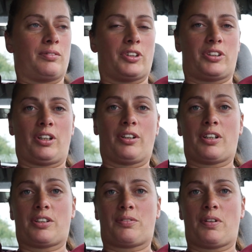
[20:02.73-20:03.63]
the
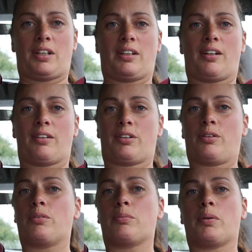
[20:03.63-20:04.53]
serious rain gear at
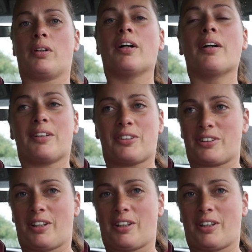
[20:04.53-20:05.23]
home, but I just